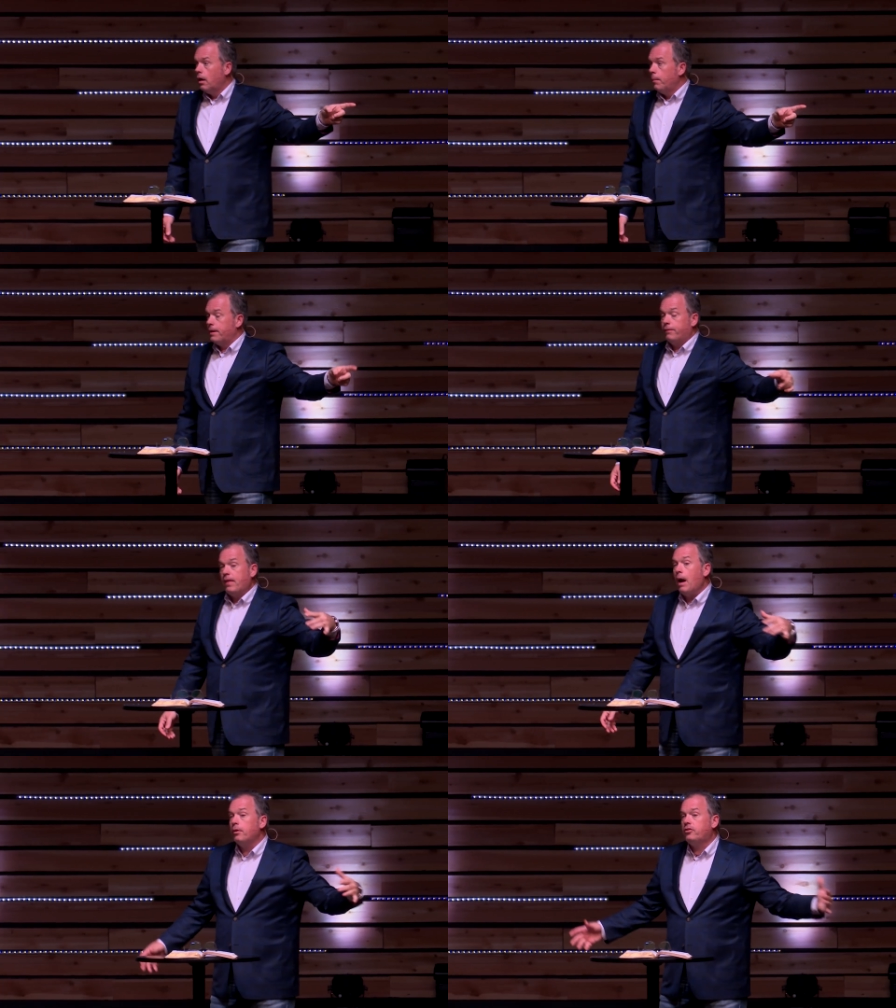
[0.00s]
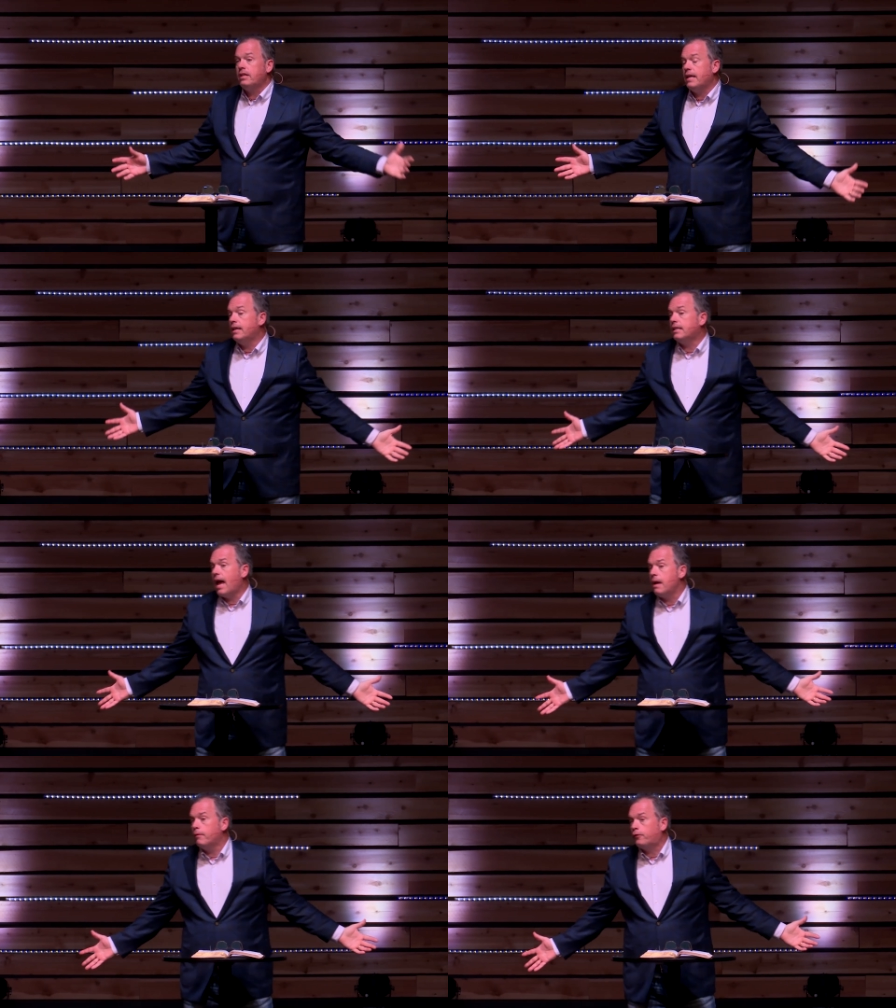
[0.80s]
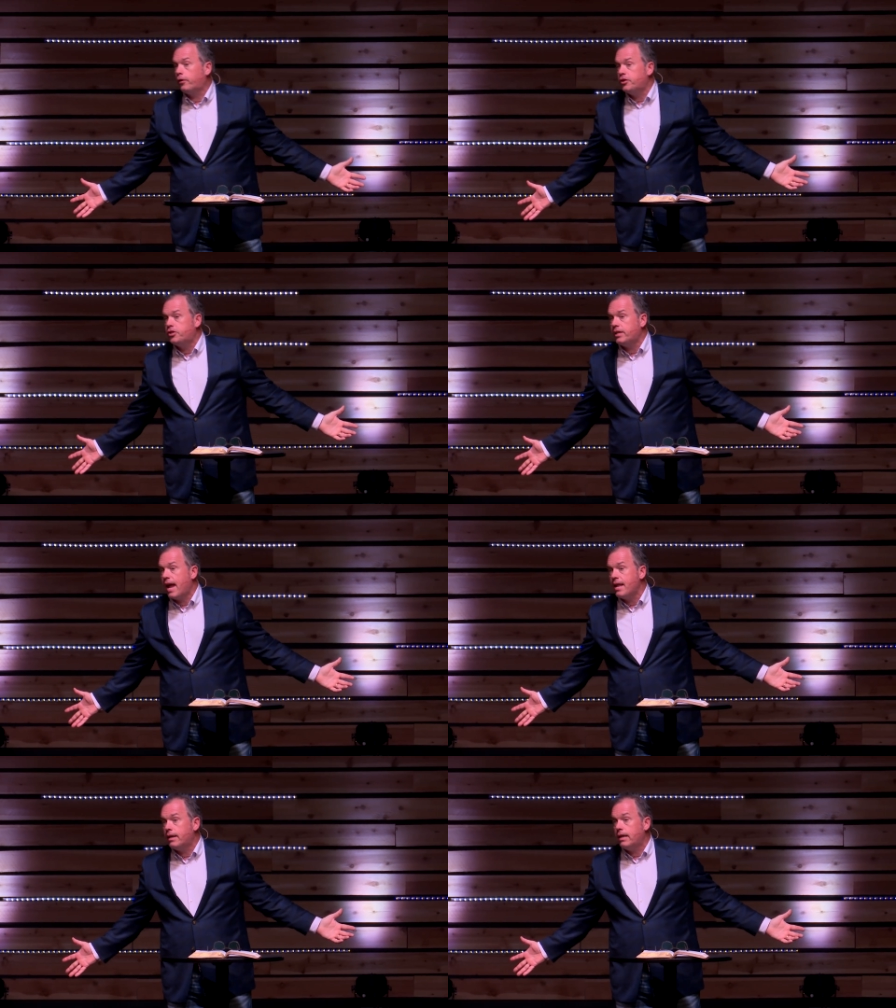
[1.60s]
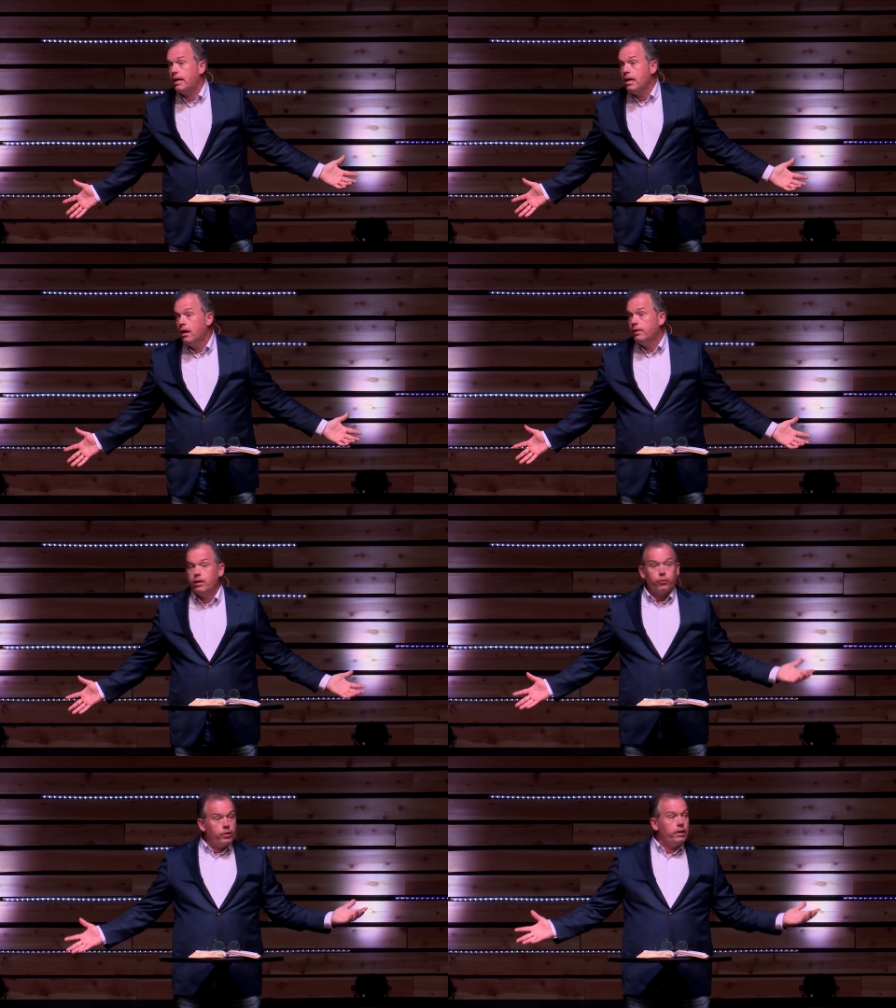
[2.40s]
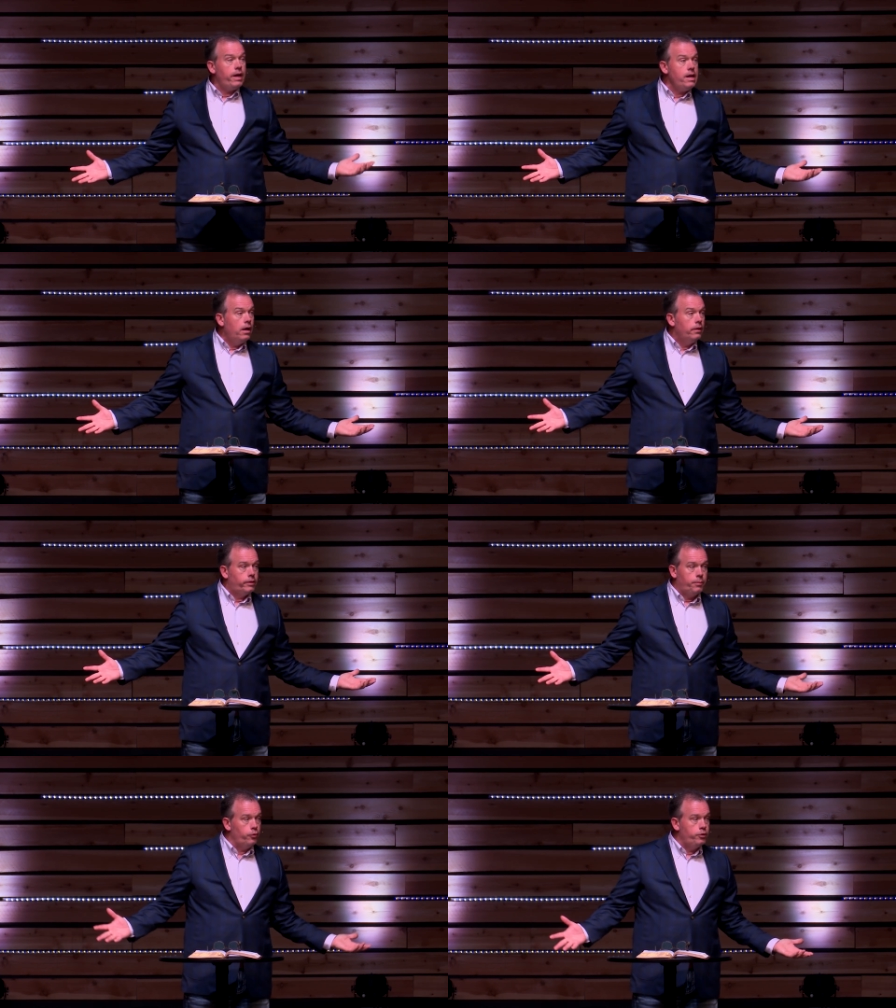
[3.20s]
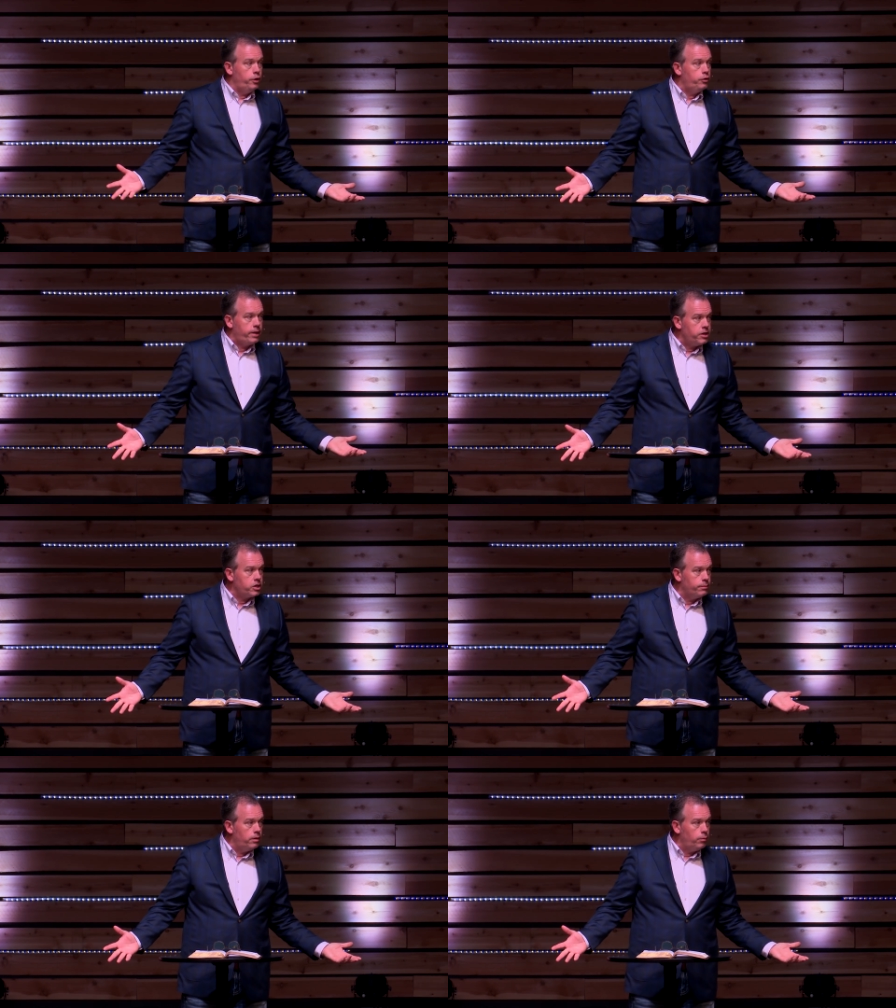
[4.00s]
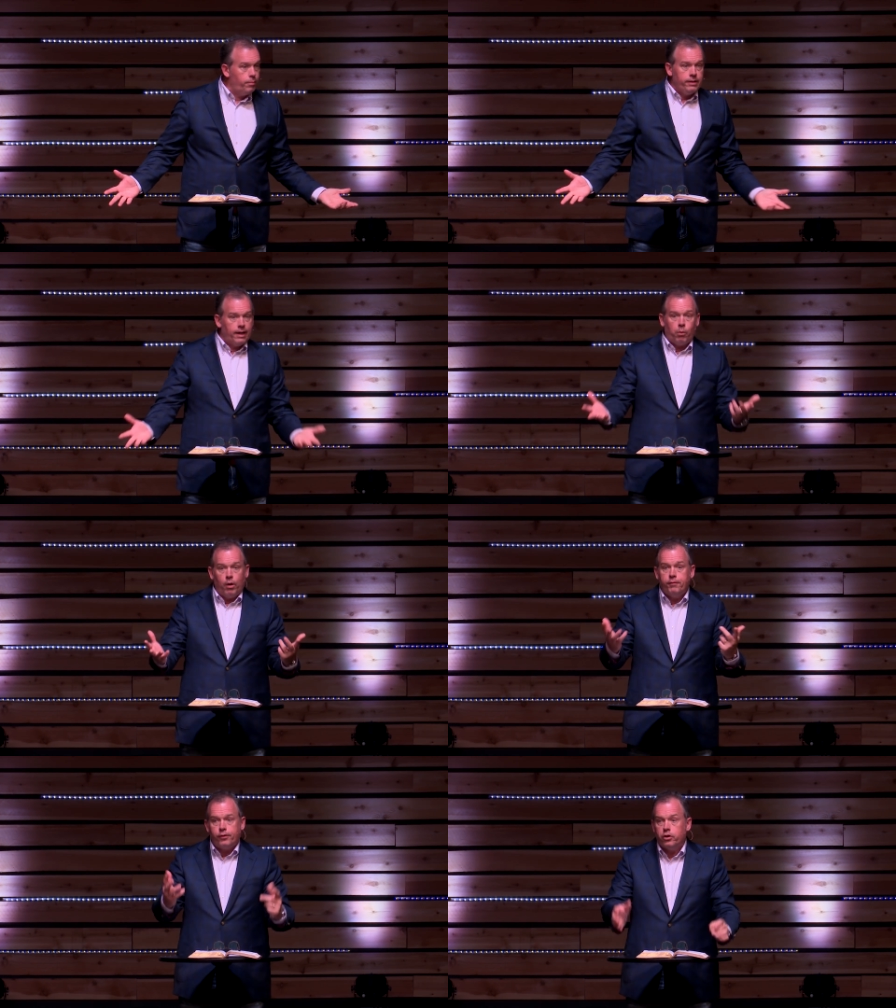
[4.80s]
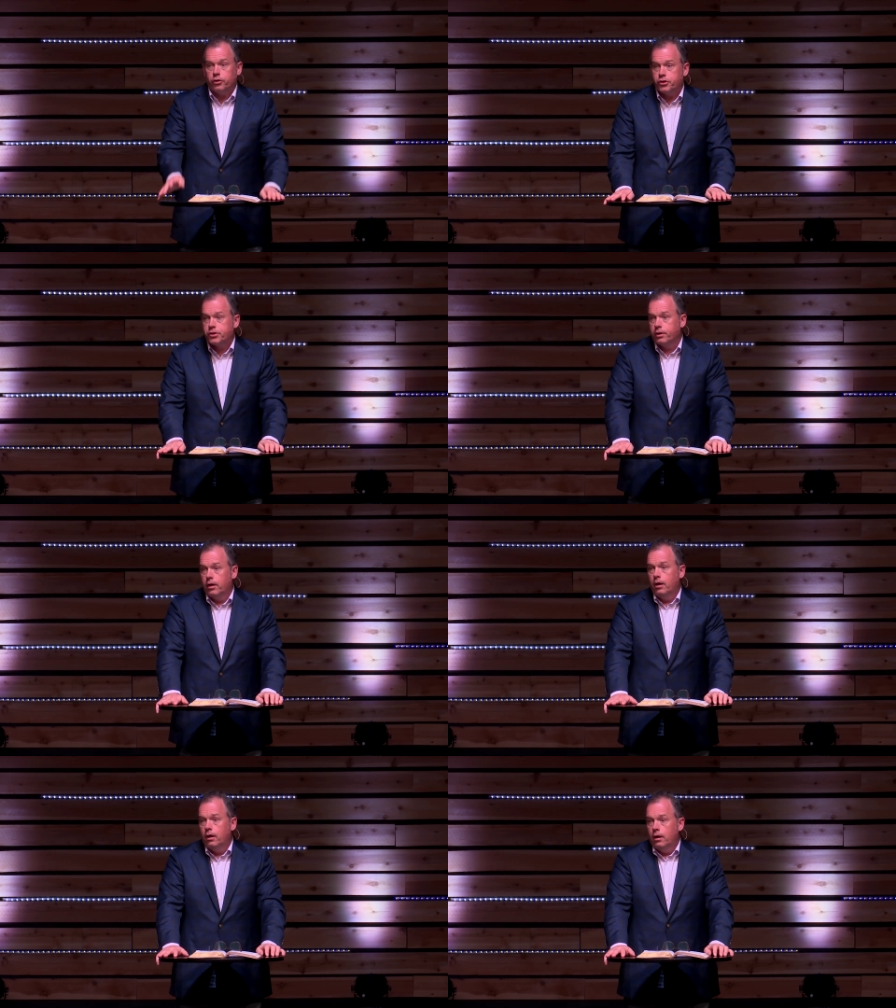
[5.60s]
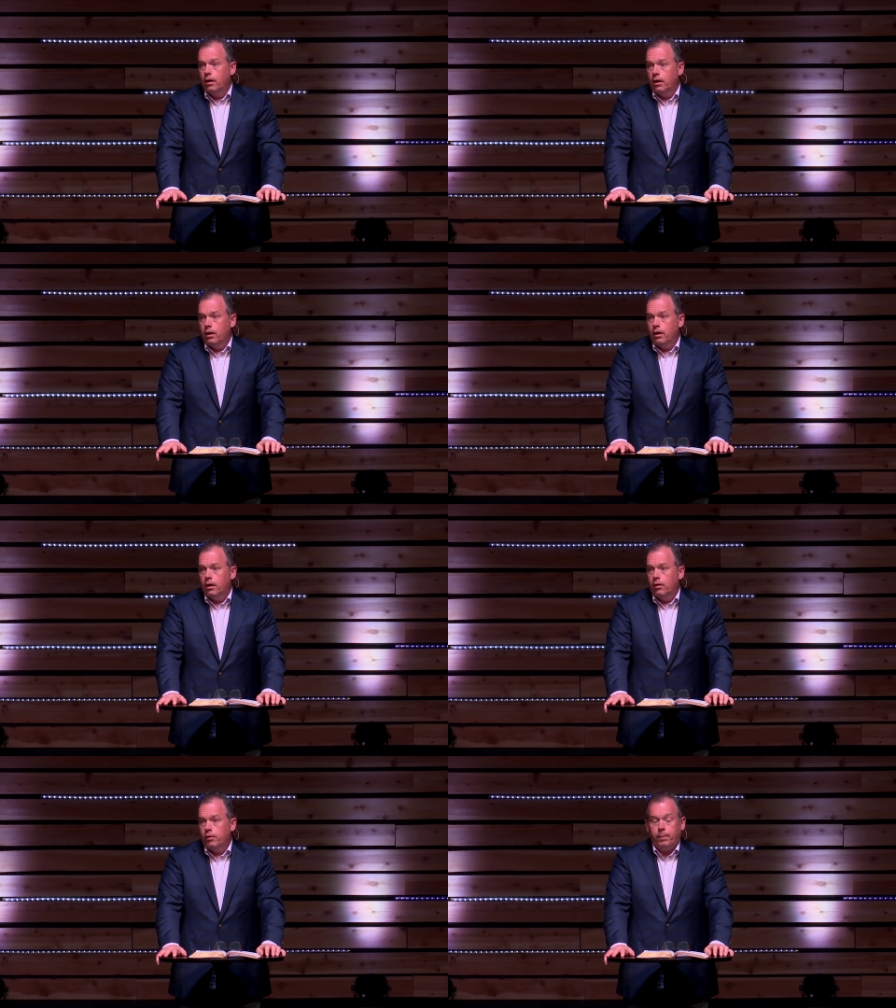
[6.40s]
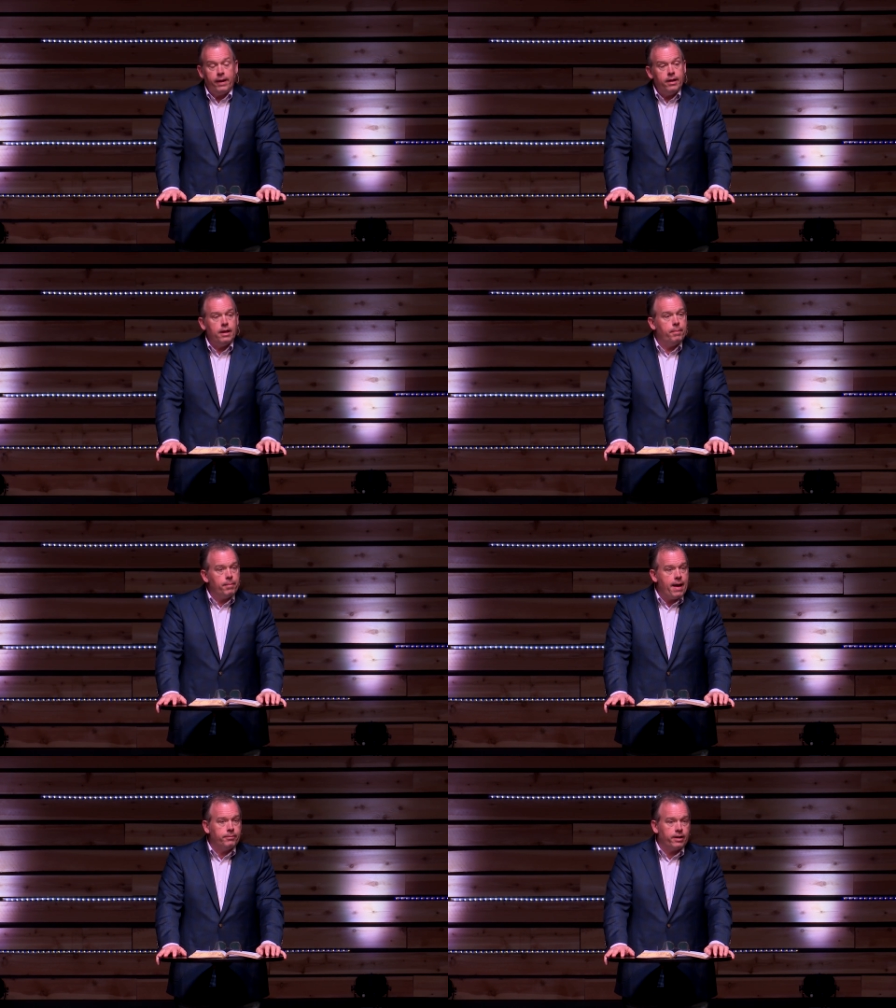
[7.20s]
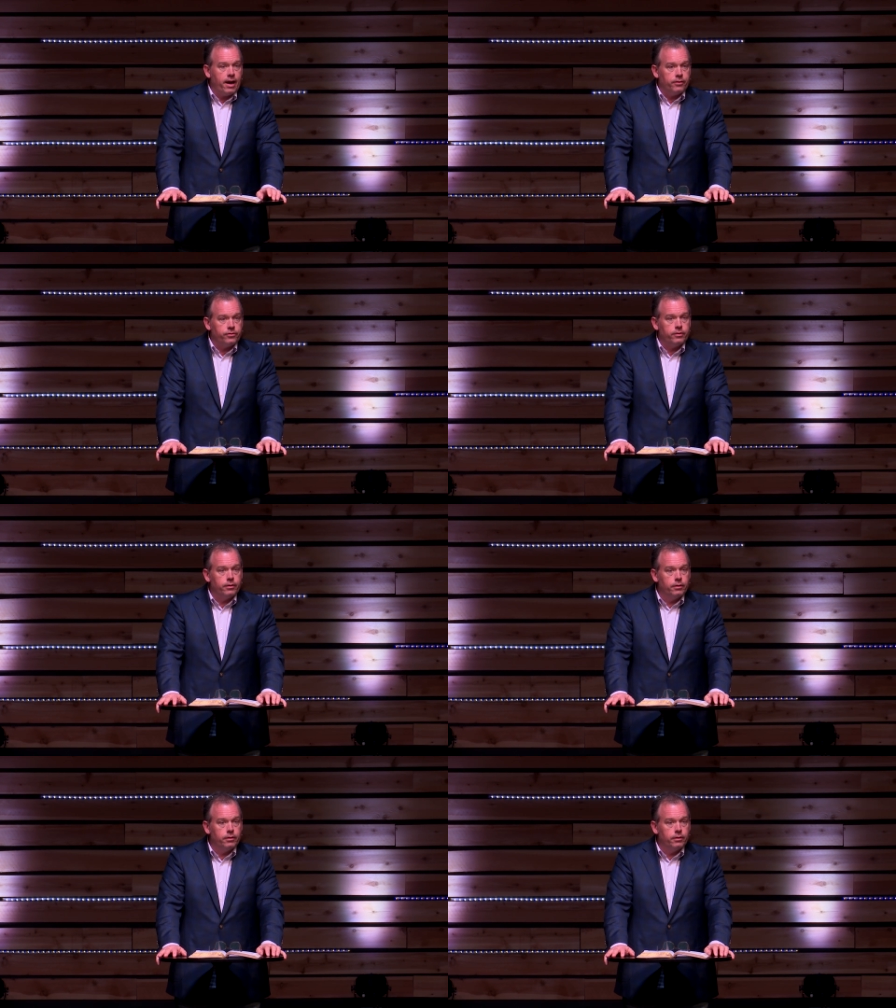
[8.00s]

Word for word: But if that was the end game of Christianity, then really the New Testament would be like one verse repent and be baptized.